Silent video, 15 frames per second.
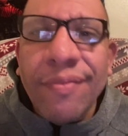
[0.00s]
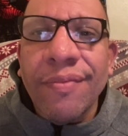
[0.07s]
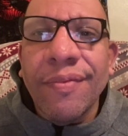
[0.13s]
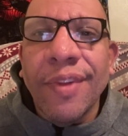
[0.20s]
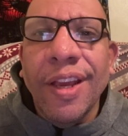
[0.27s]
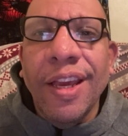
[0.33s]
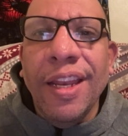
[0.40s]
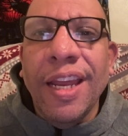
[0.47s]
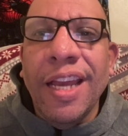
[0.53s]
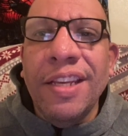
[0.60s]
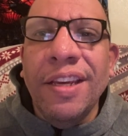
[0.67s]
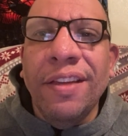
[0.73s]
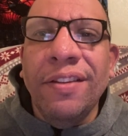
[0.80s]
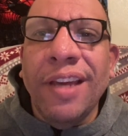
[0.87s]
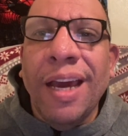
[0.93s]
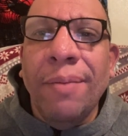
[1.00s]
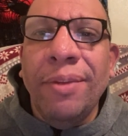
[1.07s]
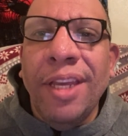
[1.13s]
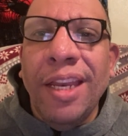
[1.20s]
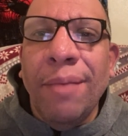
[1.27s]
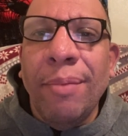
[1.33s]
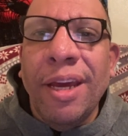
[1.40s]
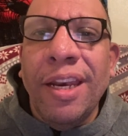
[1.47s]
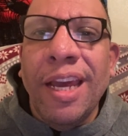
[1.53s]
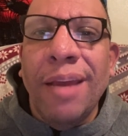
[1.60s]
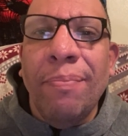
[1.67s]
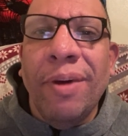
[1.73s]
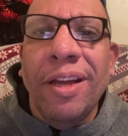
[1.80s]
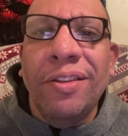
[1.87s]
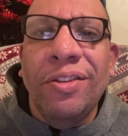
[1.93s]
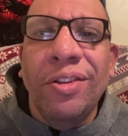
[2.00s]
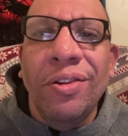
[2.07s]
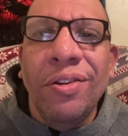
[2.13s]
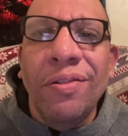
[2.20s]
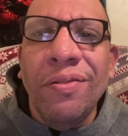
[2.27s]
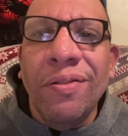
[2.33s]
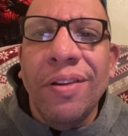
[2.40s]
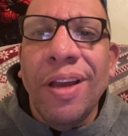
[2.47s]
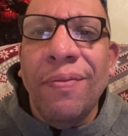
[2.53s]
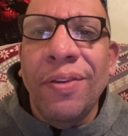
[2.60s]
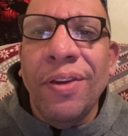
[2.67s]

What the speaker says: And I just updated my Nightpot too, if you